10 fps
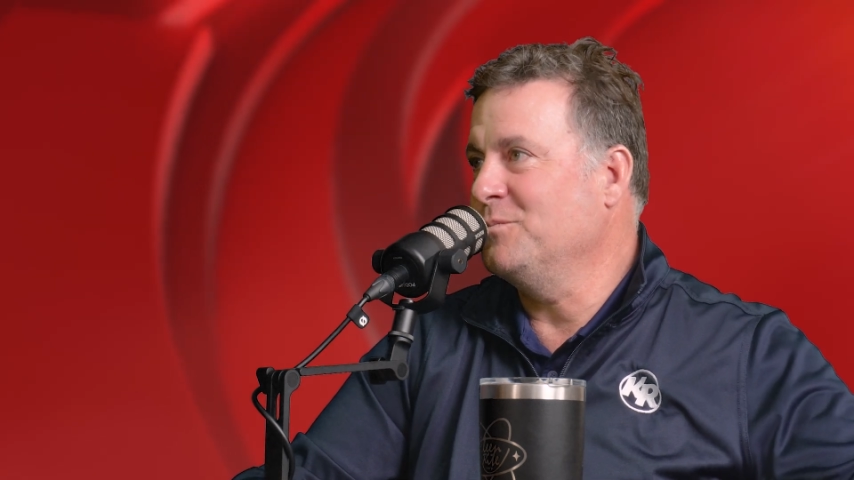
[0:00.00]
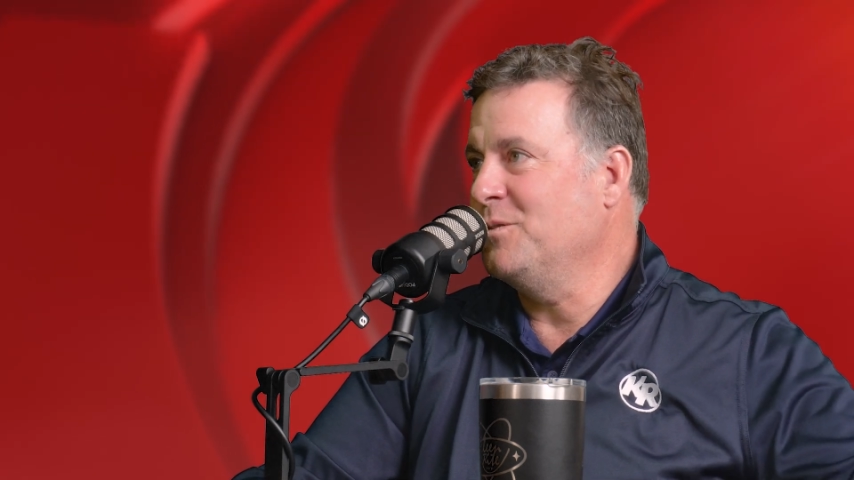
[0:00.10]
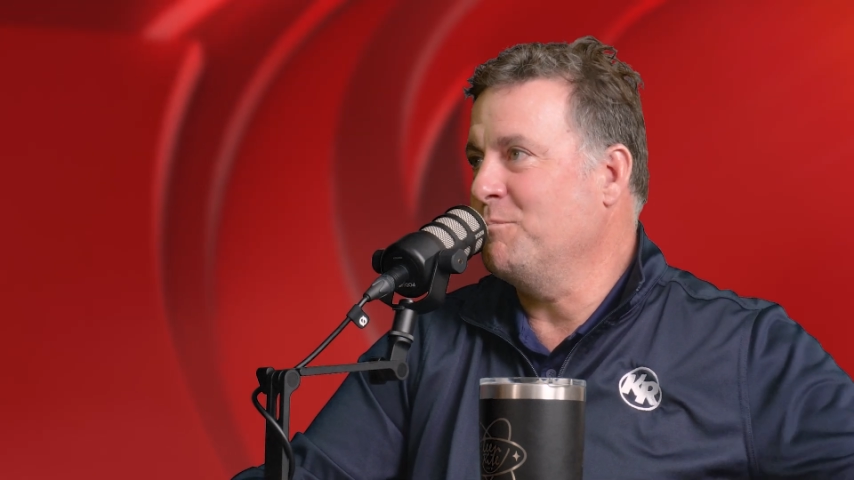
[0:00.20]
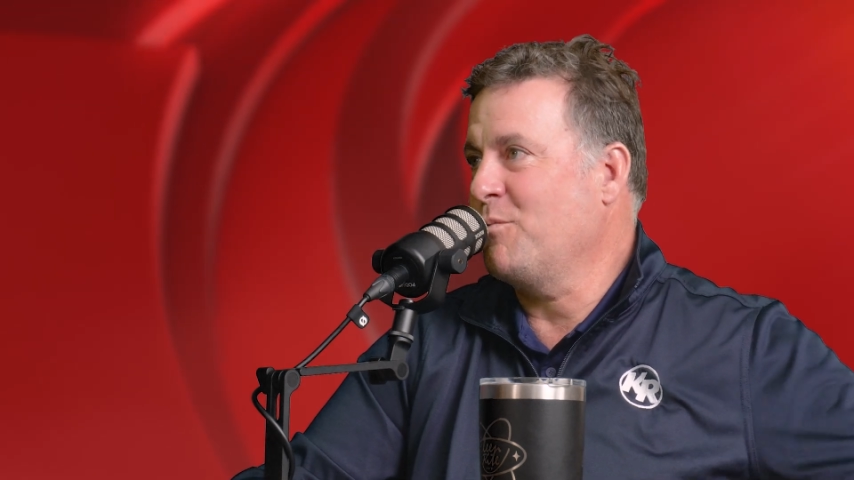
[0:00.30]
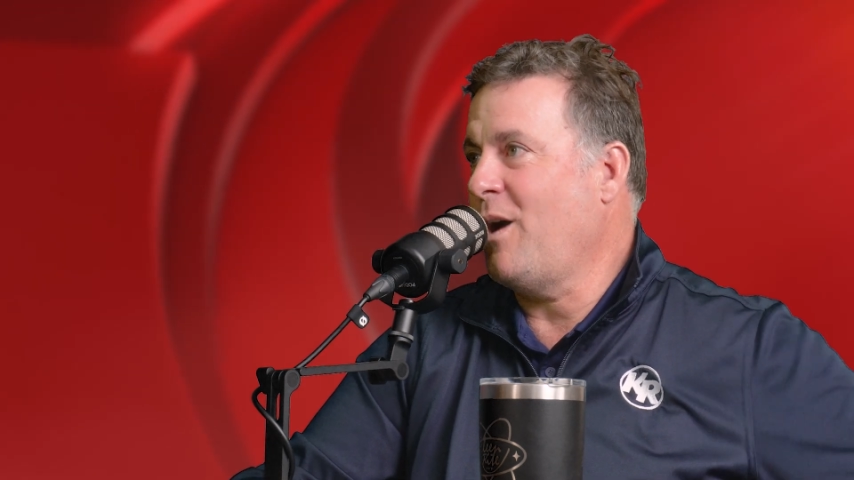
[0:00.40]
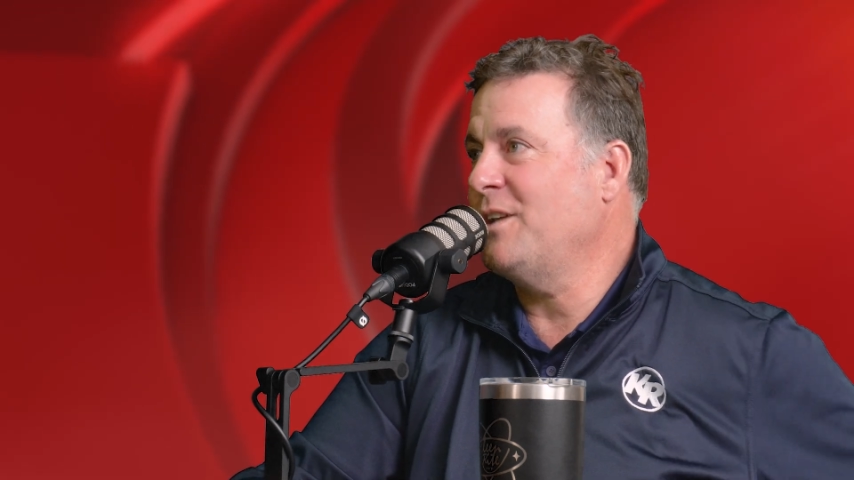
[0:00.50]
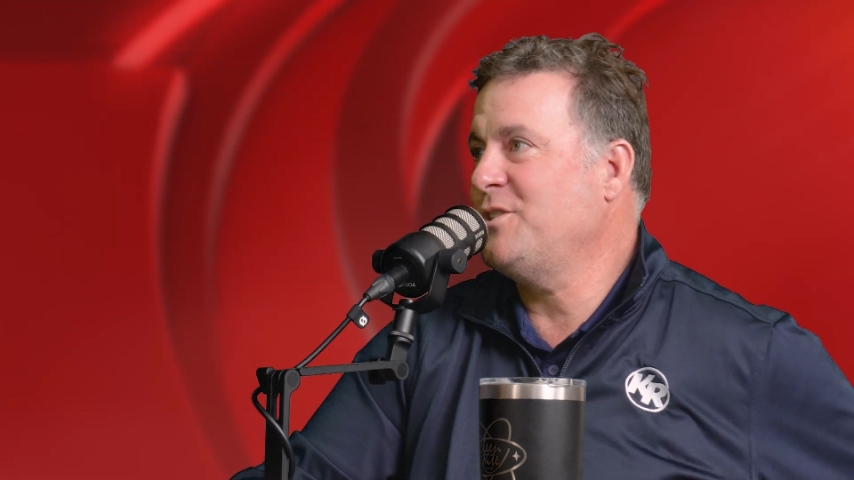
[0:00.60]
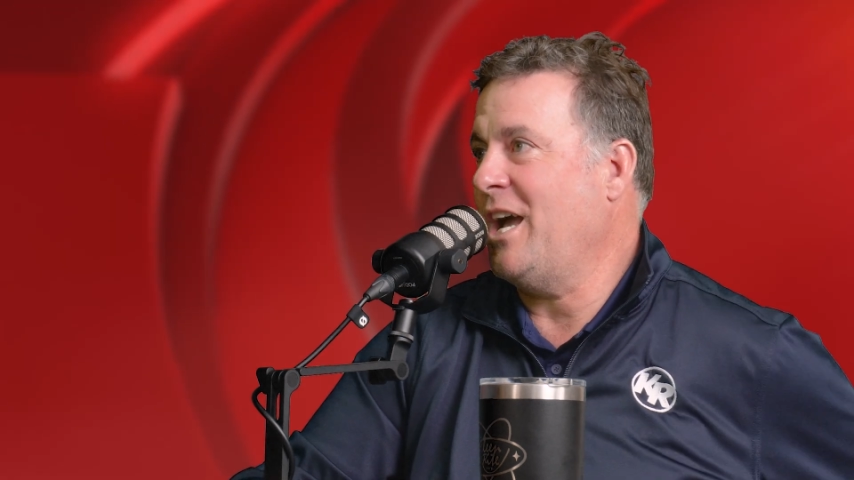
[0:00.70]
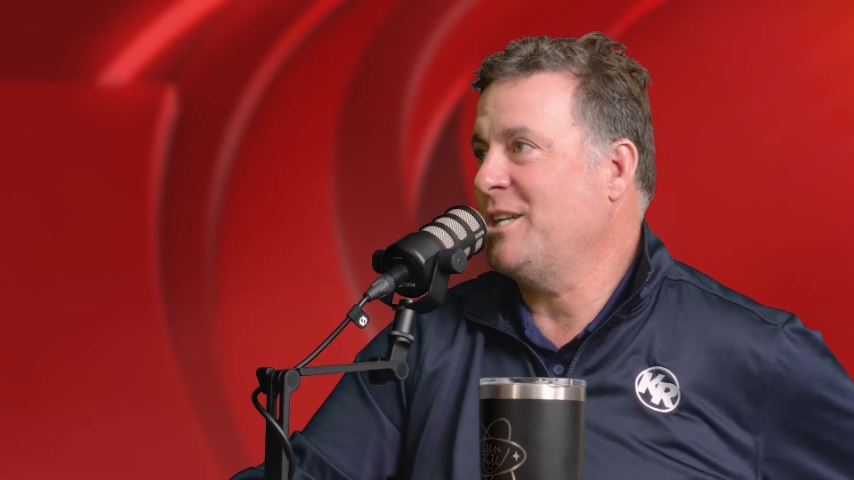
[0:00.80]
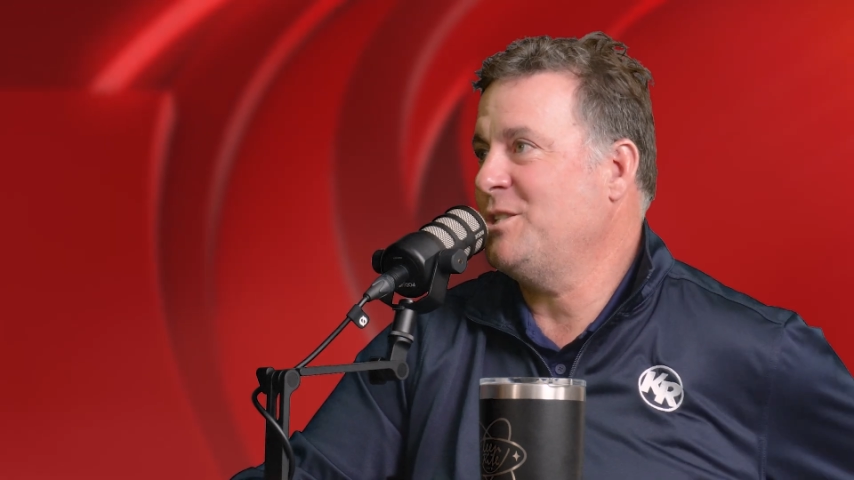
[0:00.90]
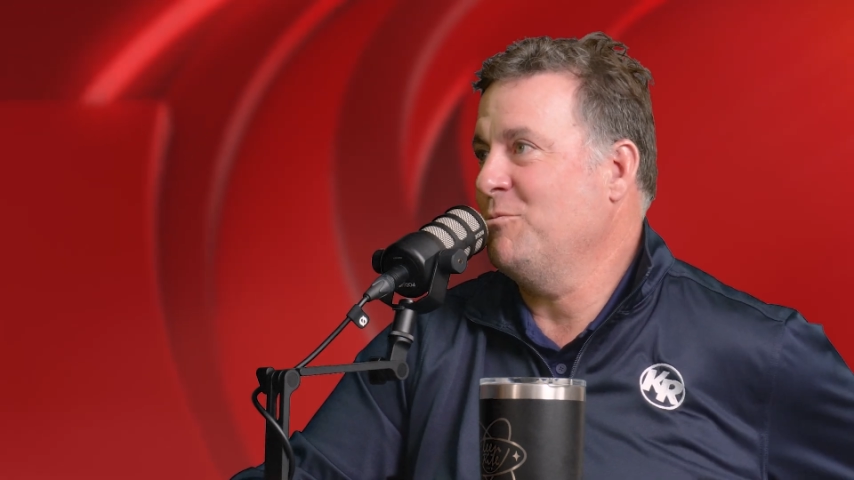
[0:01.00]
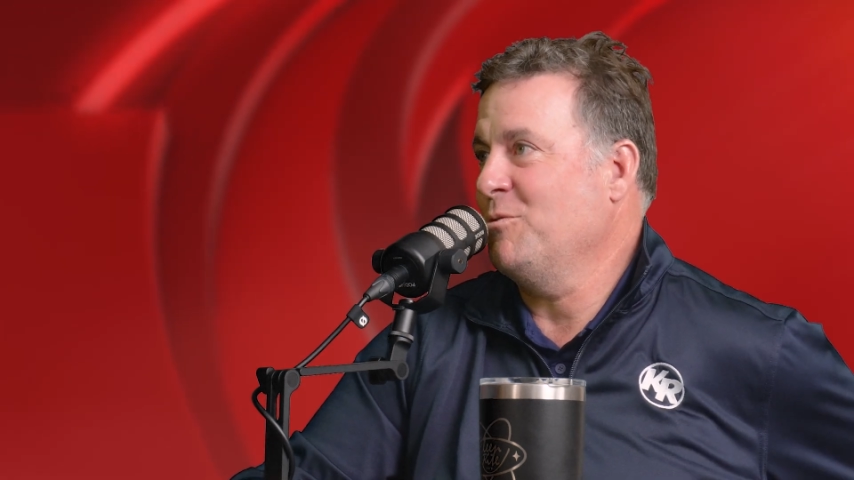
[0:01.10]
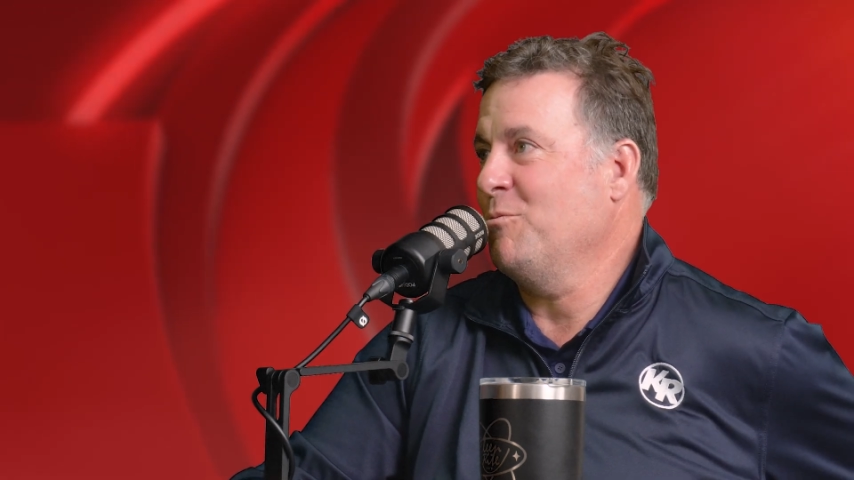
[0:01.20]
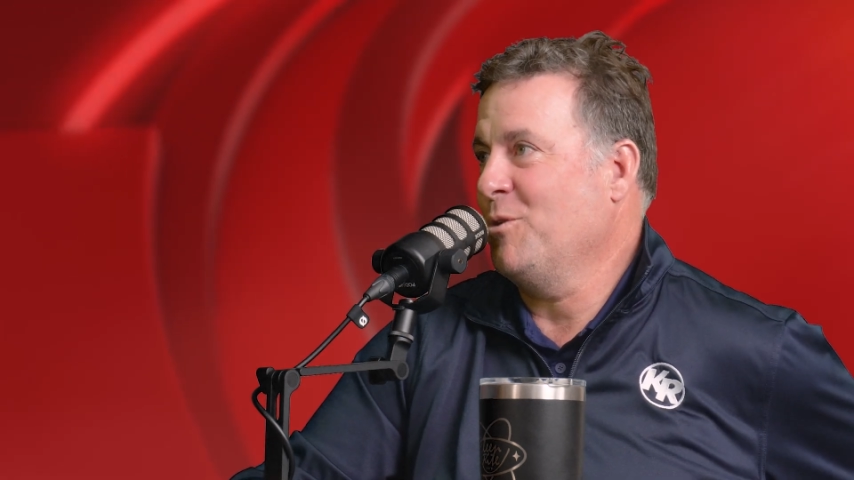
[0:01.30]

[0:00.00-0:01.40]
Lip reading: the project wash you were